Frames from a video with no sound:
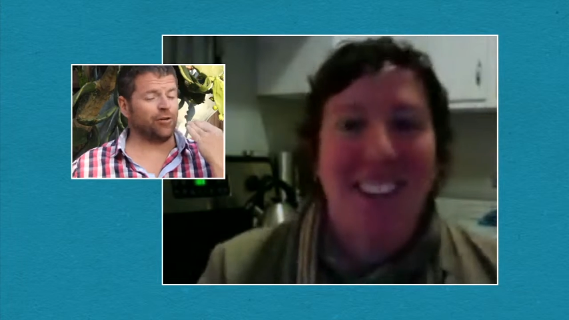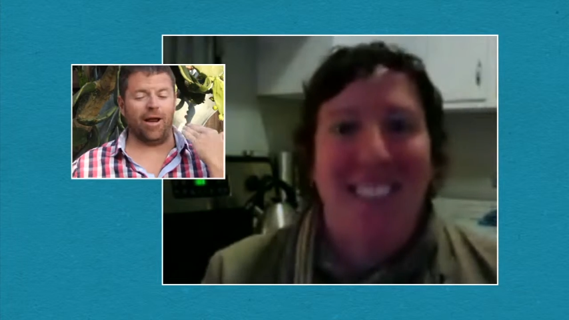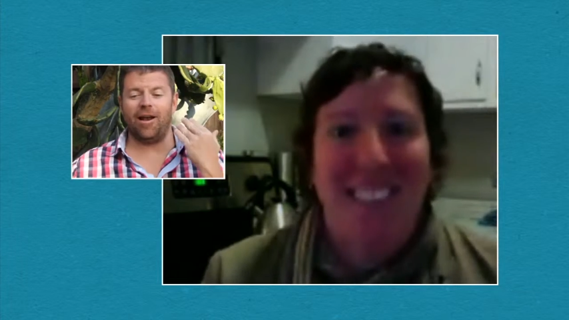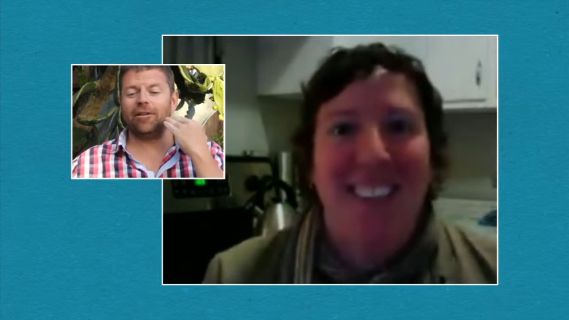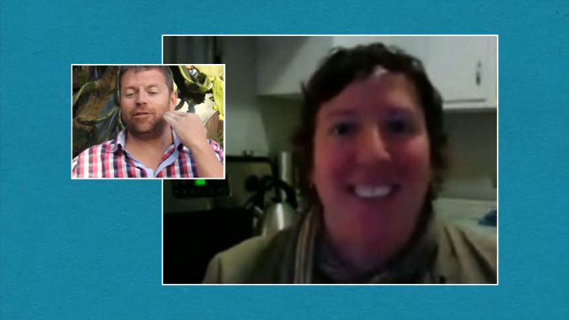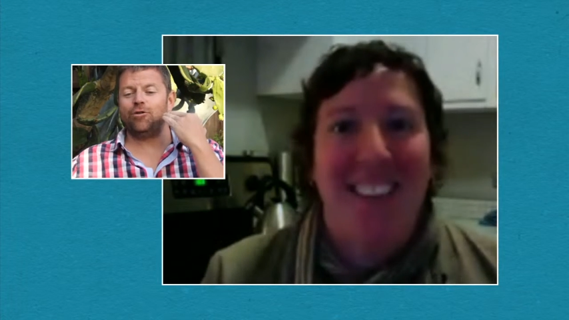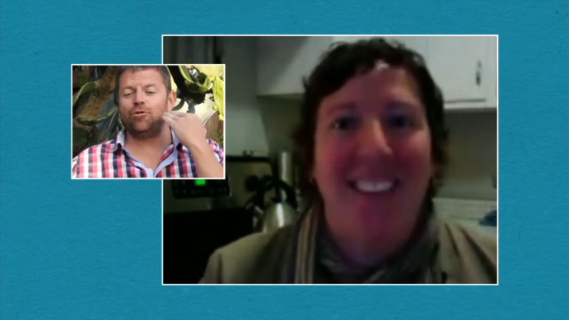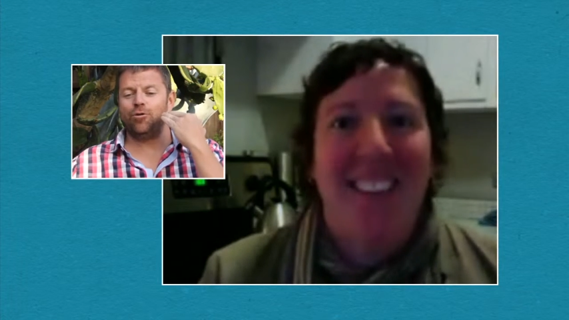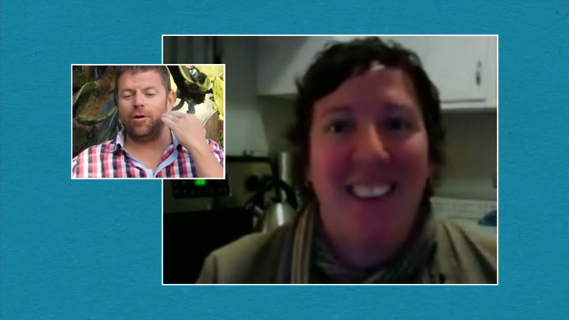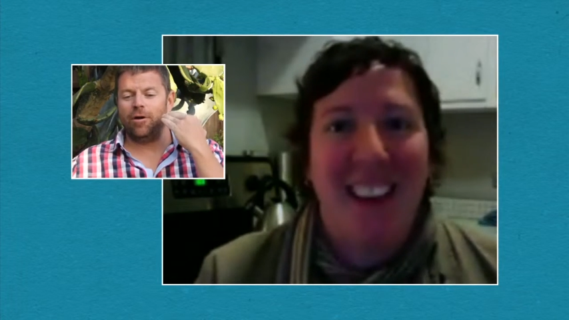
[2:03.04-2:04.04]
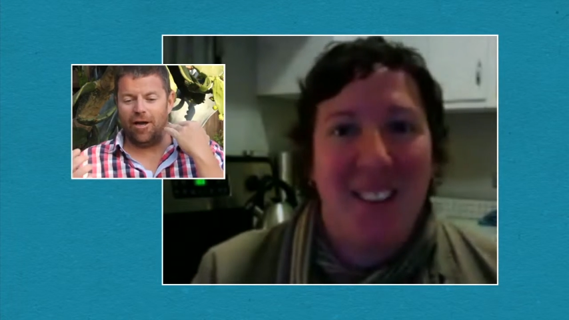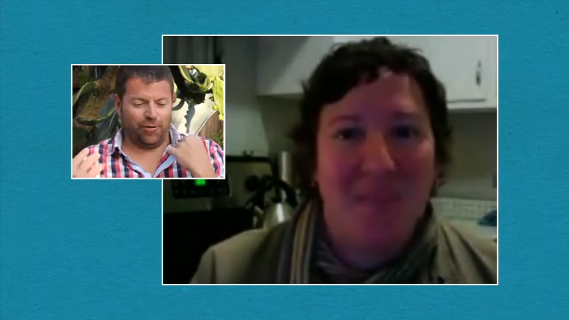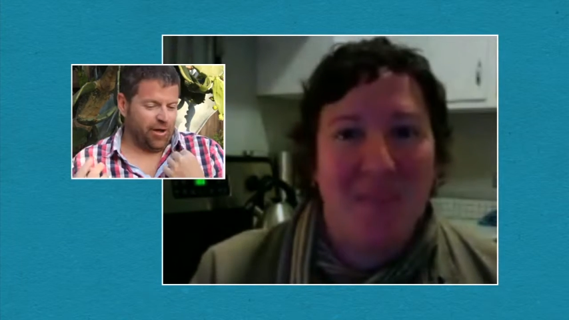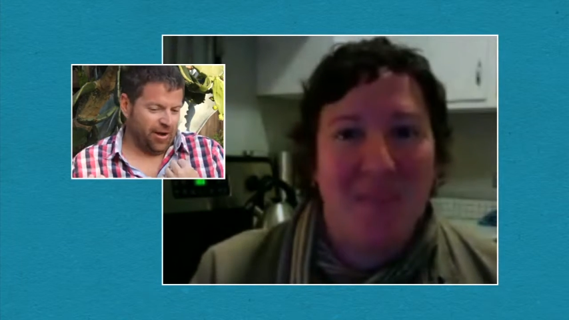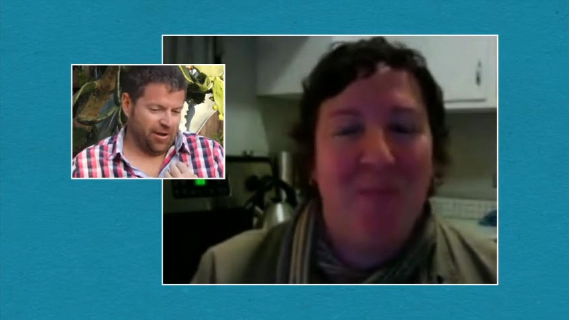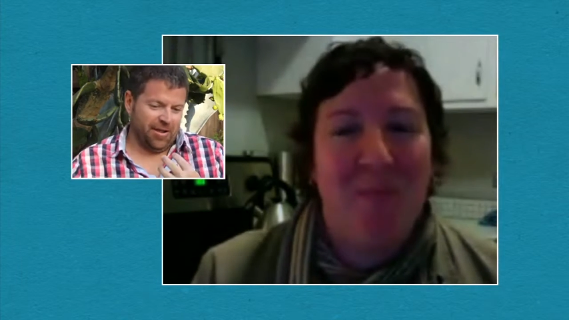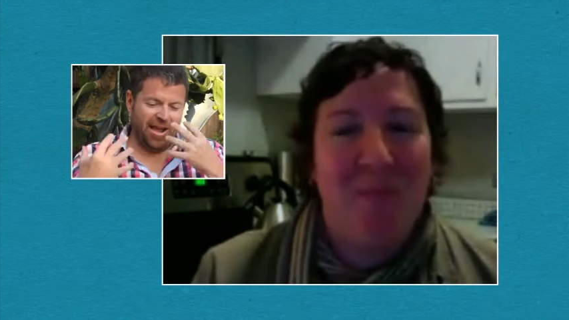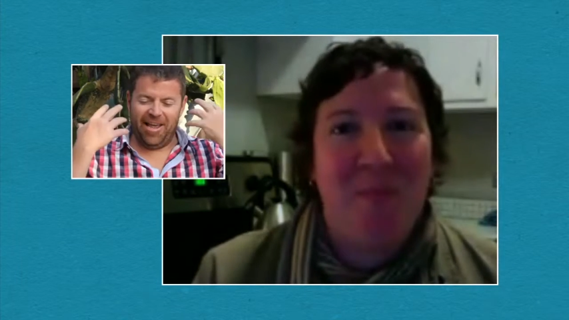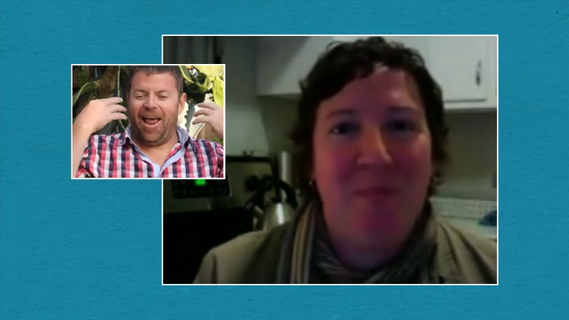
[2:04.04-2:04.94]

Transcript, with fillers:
Speaker 1: I try not to. Yeah. I try to yeah.